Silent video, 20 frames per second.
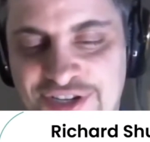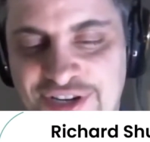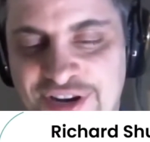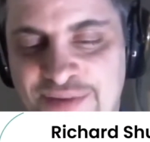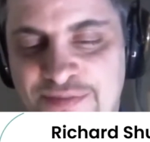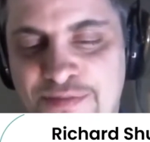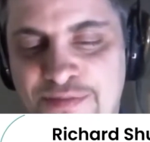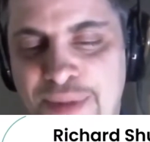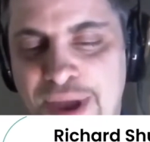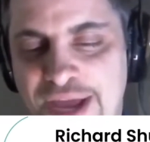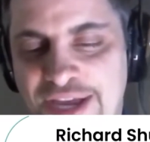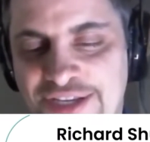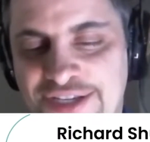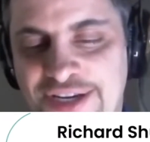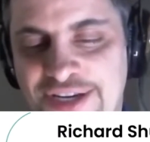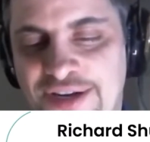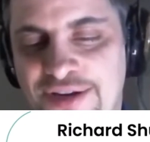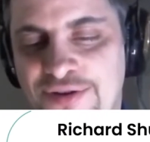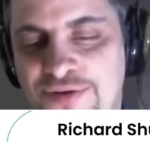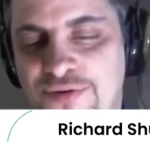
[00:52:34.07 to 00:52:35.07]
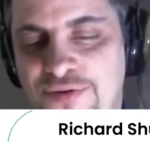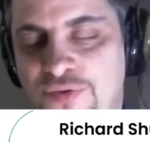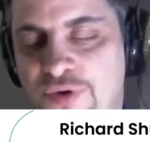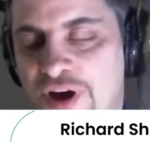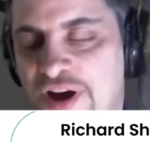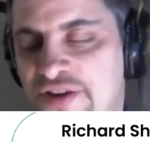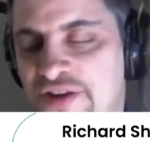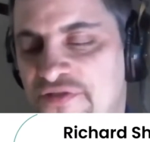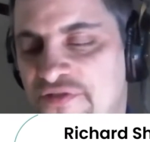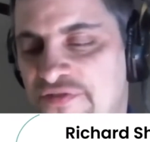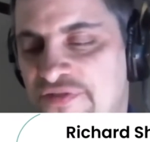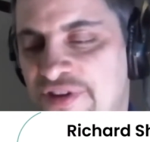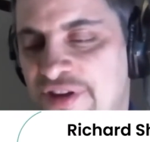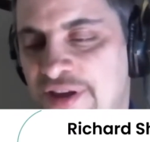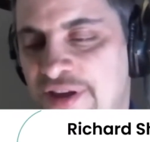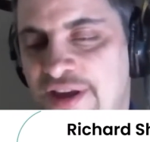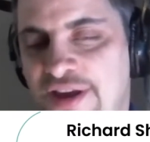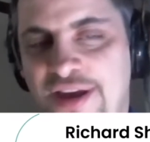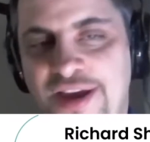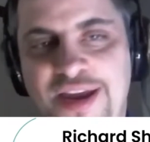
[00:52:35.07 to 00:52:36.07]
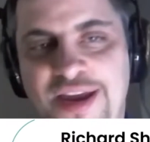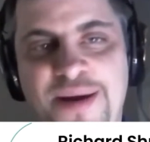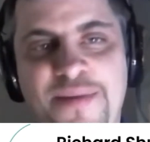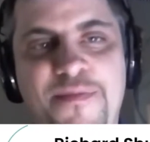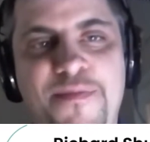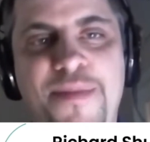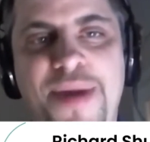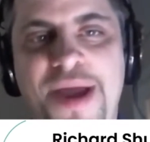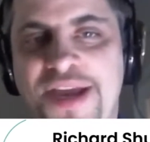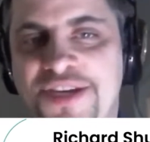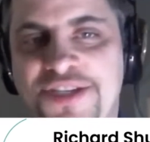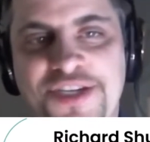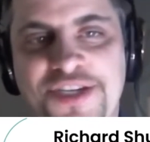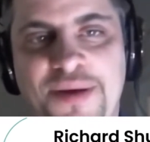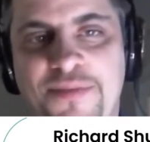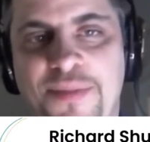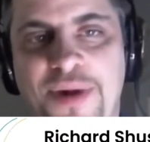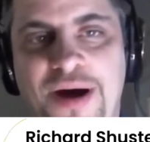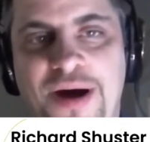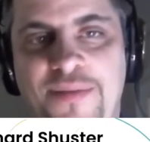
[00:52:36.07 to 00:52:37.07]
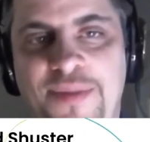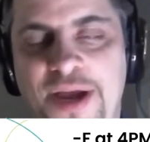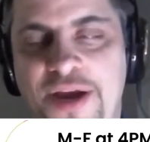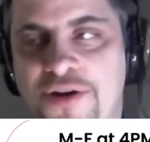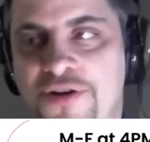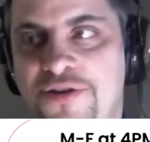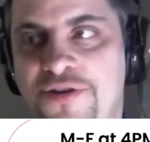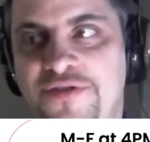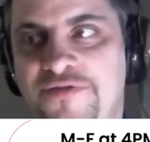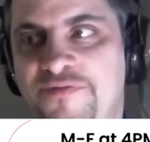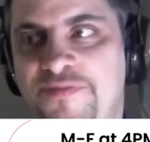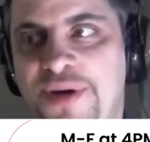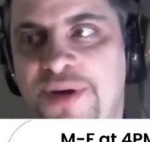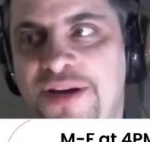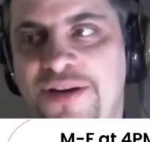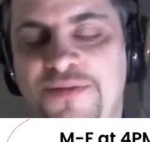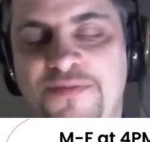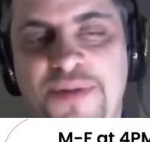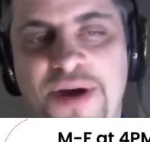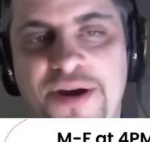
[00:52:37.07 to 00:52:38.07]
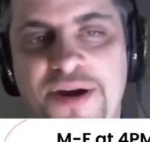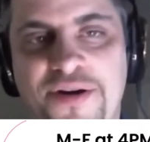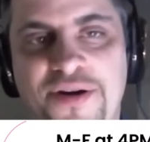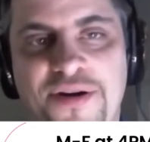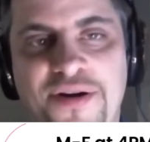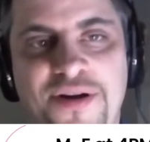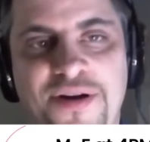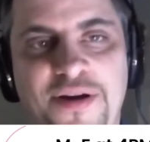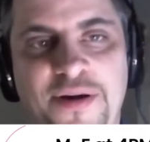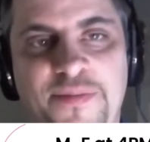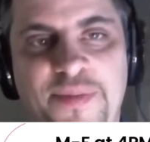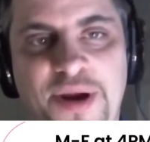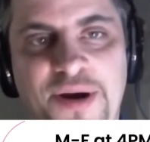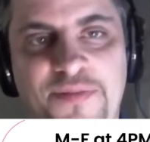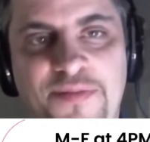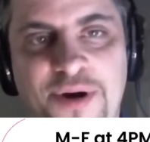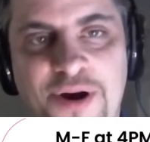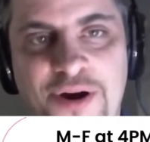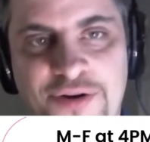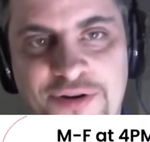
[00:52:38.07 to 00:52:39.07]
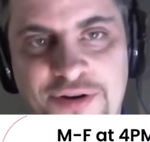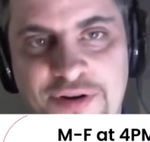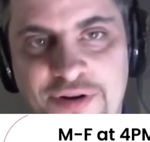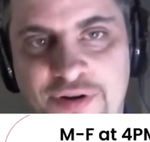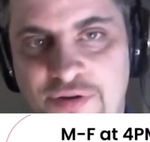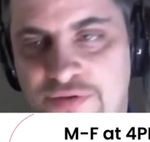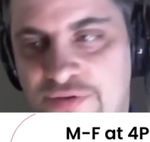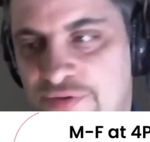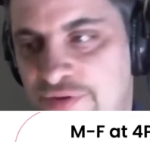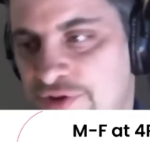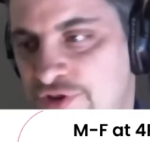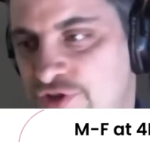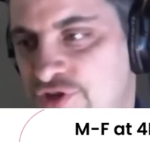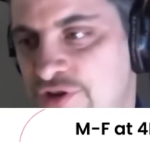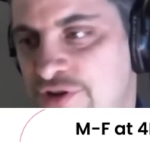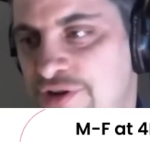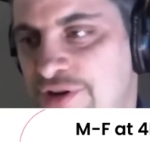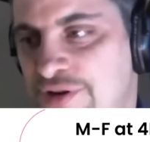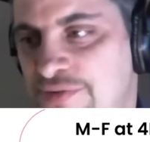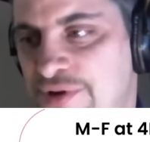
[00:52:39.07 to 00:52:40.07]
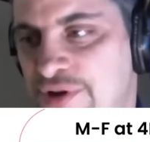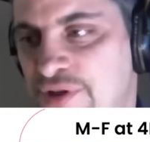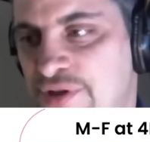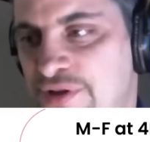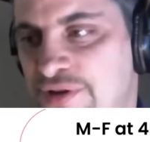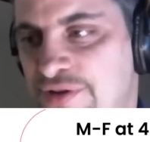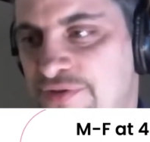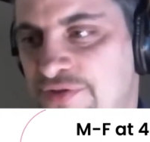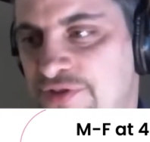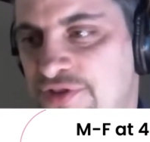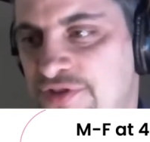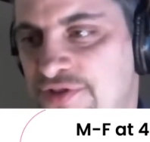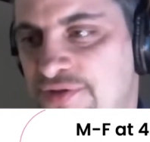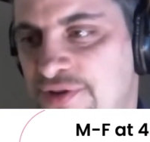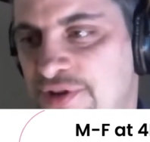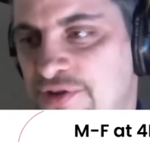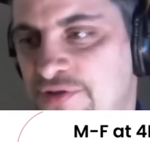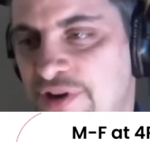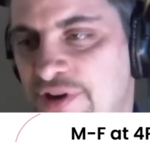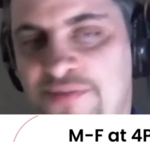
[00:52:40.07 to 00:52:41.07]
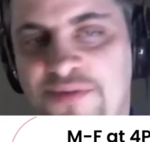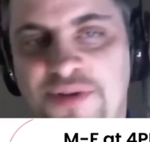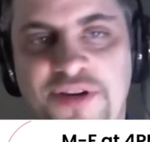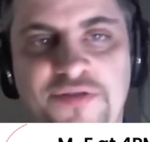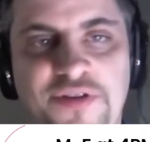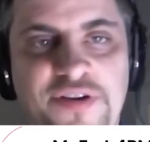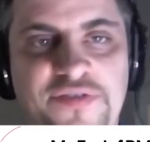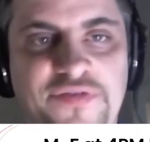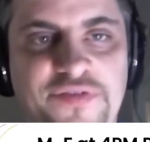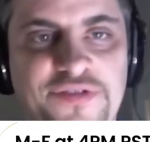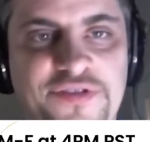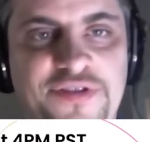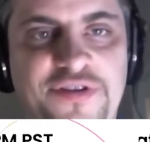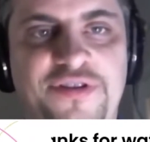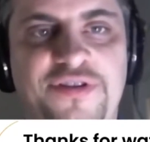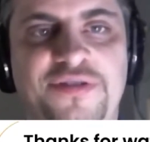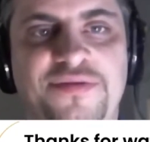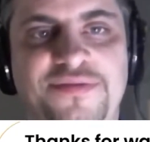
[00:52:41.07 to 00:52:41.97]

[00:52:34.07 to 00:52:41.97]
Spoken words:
an amazing wife, an amazing mom. I couldn't have picked a better partner to go through this journey with, and just incredibly grateful to her.